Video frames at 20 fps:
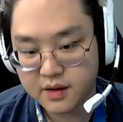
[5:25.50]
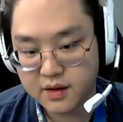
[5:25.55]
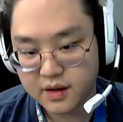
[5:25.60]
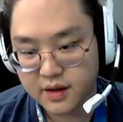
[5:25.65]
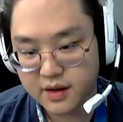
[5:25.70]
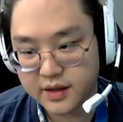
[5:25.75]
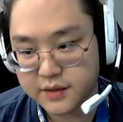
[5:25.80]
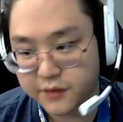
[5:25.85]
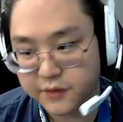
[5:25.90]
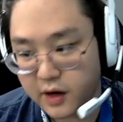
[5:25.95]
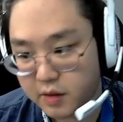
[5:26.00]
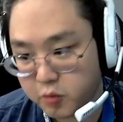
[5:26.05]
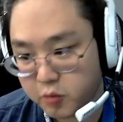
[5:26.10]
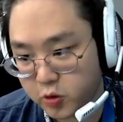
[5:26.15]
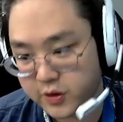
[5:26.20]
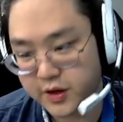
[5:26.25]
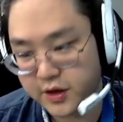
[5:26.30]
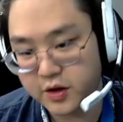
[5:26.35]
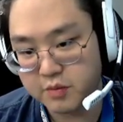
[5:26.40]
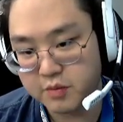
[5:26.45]
It's very
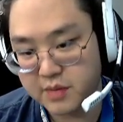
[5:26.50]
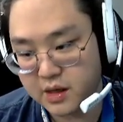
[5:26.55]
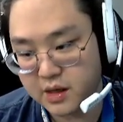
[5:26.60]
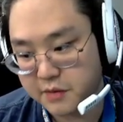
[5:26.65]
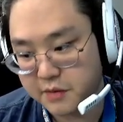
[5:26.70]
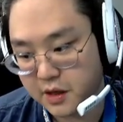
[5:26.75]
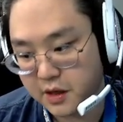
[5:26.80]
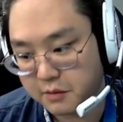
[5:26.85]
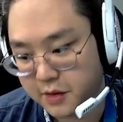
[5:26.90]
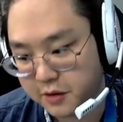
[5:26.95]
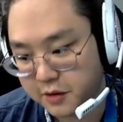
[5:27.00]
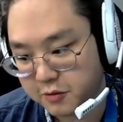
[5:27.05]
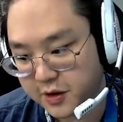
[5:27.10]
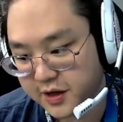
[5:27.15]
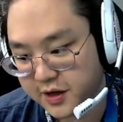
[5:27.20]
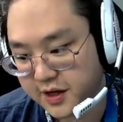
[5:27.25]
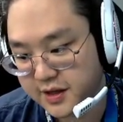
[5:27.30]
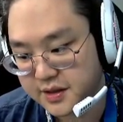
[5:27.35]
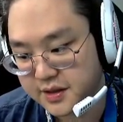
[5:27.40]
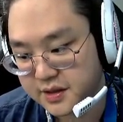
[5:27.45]
important that you Mia ping, by the way,
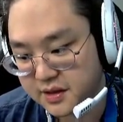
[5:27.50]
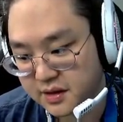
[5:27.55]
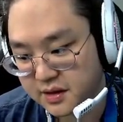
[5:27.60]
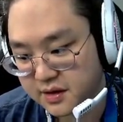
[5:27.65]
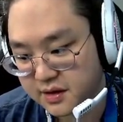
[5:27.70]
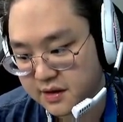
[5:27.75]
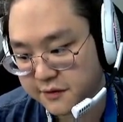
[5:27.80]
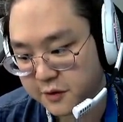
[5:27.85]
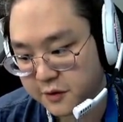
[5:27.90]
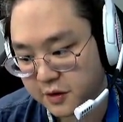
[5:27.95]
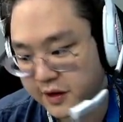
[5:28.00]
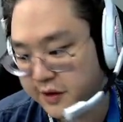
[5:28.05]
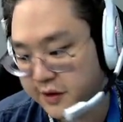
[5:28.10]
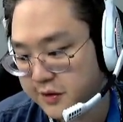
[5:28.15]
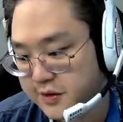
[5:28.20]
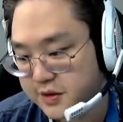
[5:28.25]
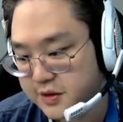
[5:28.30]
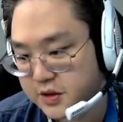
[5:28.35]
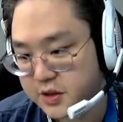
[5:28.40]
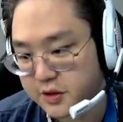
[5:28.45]
guys, if your laner
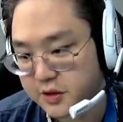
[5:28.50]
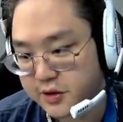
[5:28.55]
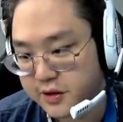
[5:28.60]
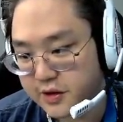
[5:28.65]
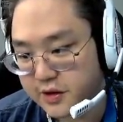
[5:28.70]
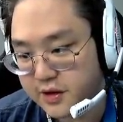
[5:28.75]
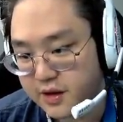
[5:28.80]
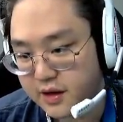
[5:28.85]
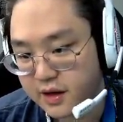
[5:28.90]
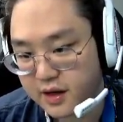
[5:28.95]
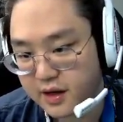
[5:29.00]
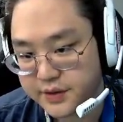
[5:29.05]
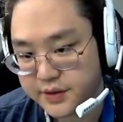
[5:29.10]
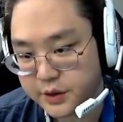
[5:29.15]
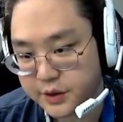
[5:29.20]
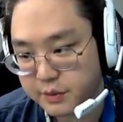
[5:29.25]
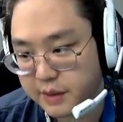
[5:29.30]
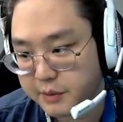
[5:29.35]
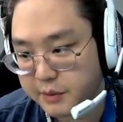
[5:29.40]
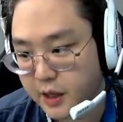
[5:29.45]
isn't showing.
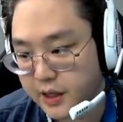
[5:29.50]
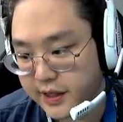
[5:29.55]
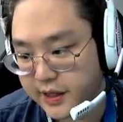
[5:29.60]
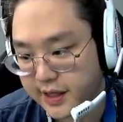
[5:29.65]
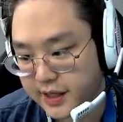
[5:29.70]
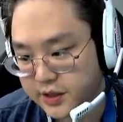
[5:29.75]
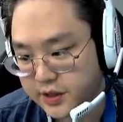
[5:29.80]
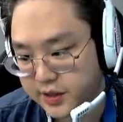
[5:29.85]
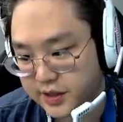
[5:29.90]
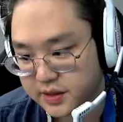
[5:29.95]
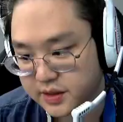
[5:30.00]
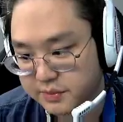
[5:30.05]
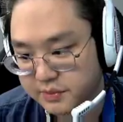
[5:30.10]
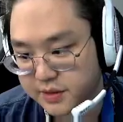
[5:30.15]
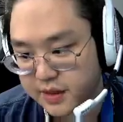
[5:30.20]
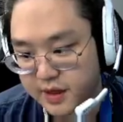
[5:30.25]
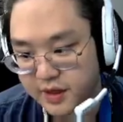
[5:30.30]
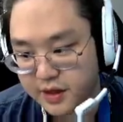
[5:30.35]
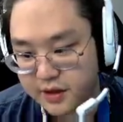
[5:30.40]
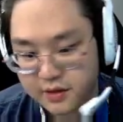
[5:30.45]
So my bot lane actually ends up
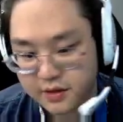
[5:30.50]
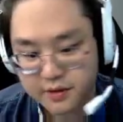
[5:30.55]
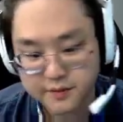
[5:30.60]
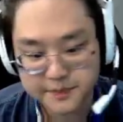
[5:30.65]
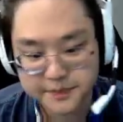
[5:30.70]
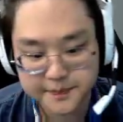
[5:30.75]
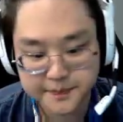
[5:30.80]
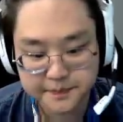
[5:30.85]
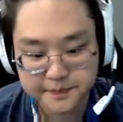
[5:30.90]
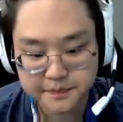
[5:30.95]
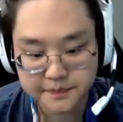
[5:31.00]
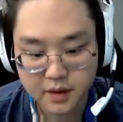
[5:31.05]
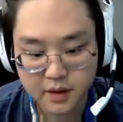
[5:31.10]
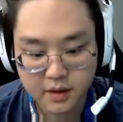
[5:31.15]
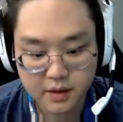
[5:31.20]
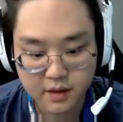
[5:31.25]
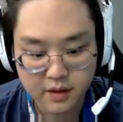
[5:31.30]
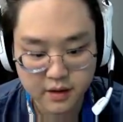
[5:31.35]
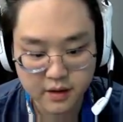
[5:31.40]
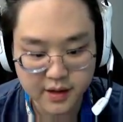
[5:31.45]
dying.
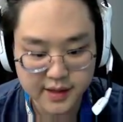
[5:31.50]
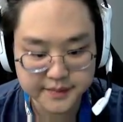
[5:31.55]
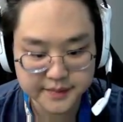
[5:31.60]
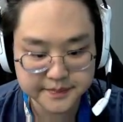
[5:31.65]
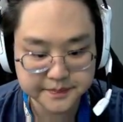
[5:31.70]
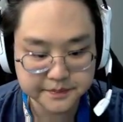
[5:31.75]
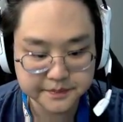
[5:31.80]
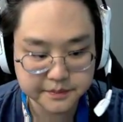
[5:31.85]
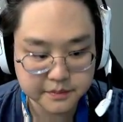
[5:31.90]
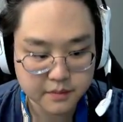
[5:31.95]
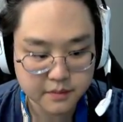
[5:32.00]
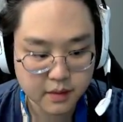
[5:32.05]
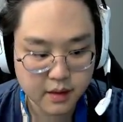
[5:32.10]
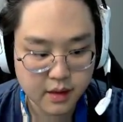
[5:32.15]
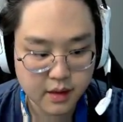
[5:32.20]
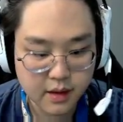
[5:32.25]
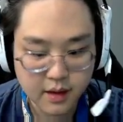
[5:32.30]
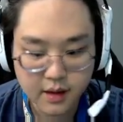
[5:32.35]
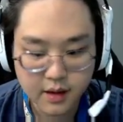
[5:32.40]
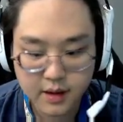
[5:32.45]
Alright.
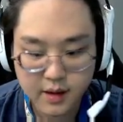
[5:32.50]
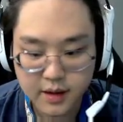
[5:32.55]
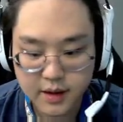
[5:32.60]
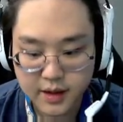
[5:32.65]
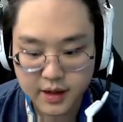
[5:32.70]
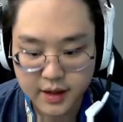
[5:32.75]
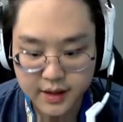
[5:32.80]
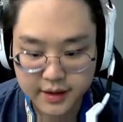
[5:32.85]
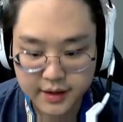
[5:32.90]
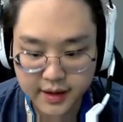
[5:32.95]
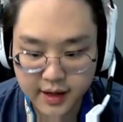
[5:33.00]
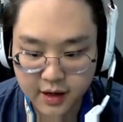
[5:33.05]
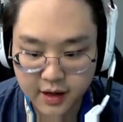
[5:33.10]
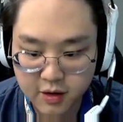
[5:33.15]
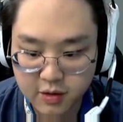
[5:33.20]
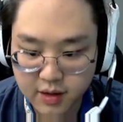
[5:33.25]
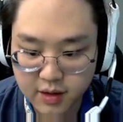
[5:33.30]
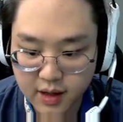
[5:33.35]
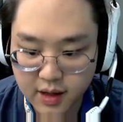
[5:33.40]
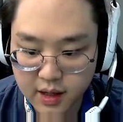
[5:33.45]
And
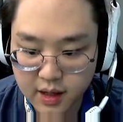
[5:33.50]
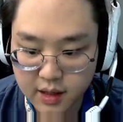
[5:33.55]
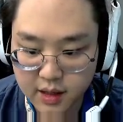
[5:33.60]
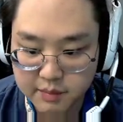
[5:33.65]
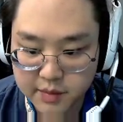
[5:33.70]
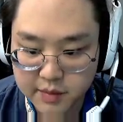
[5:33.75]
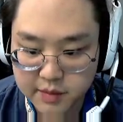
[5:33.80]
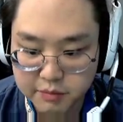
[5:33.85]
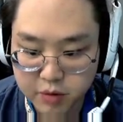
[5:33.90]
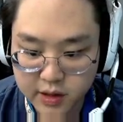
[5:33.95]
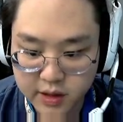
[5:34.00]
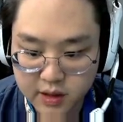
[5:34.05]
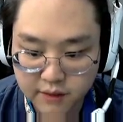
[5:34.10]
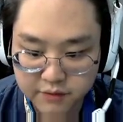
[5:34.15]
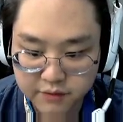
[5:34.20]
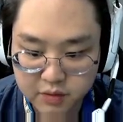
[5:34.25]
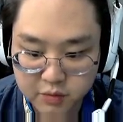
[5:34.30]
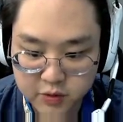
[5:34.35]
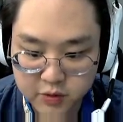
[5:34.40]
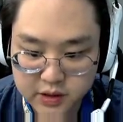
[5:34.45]
now I'm in a pretty
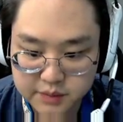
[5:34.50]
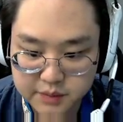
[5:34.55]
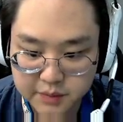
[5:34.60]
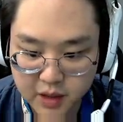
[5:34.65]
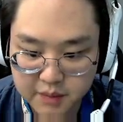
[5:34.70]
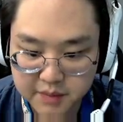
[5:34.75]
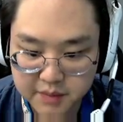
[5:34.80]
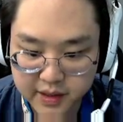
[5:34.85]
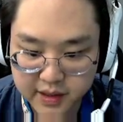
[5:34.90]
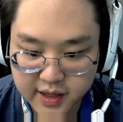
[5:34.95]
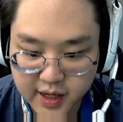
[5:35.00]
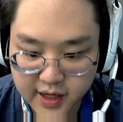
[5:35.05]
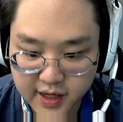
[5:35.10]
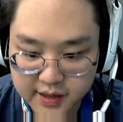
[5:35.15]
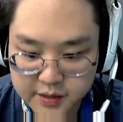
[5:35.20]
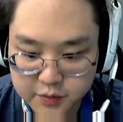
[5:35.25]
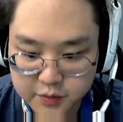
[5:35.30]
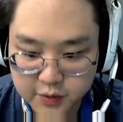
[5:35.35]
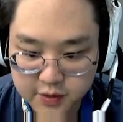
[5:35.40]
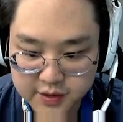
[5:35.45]
comfortable spot. My Kayn
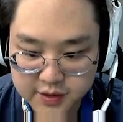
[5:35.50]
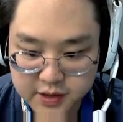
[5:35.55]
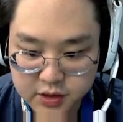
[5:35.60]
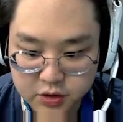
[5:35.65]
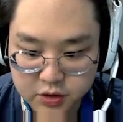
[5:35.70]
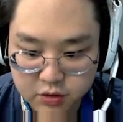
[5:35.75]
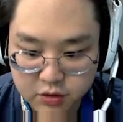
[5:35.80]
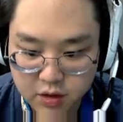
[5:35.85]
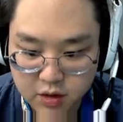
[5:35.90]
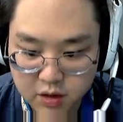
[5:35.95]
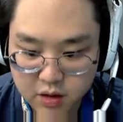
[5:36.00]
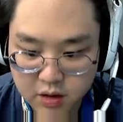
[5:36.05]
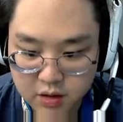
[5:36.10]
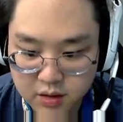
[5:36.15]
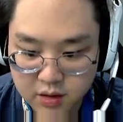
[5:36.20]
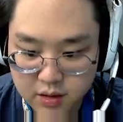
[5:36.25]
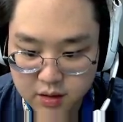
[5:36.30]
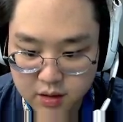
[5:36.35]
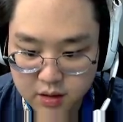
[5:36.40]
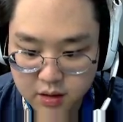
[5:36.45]
is really strong.
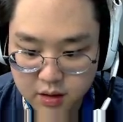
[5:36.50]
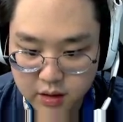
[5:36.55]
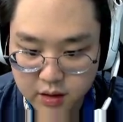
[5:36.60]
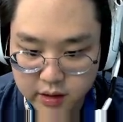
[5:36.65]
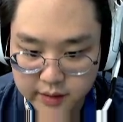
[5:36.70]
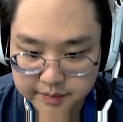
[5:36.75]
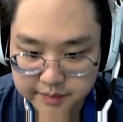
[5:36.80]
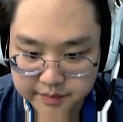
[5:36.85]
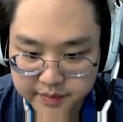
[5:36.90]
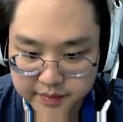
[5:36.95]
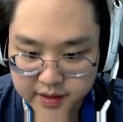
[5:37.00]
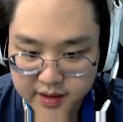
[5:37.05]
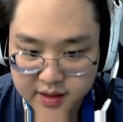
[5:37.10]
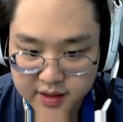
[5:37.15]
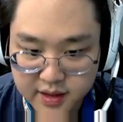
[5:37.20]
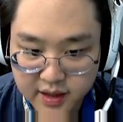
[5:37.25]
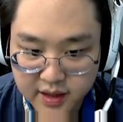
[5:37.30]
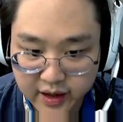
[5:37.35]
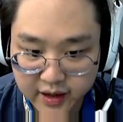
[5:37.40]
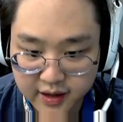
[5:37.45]

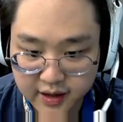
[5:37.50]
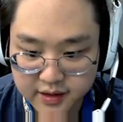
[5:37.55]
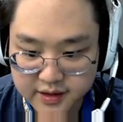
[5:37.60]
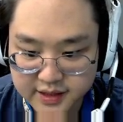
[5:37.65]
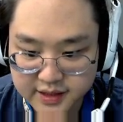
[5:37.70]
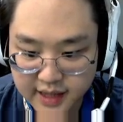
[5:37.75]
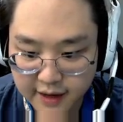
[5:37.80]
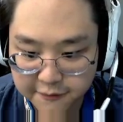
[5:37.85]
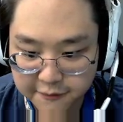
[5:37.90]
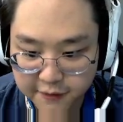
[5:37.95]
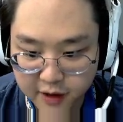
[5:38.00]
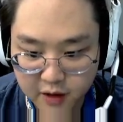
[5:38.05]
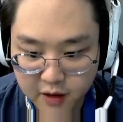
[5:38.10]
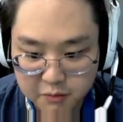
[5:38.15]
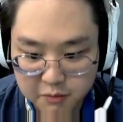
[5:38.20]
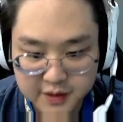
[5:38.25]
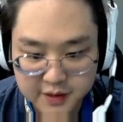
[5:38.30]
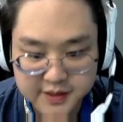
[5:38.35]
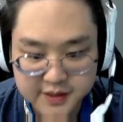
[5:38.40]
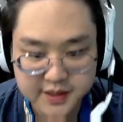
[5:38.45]
I got Sapphire
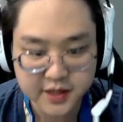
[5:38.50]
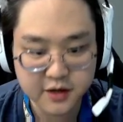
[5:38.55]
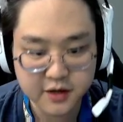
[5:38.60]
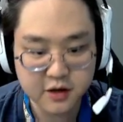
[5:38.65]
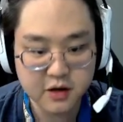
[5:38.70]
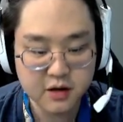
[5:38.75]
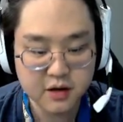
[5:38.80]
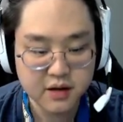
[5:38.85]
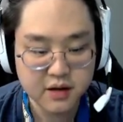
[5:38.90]
plus tier.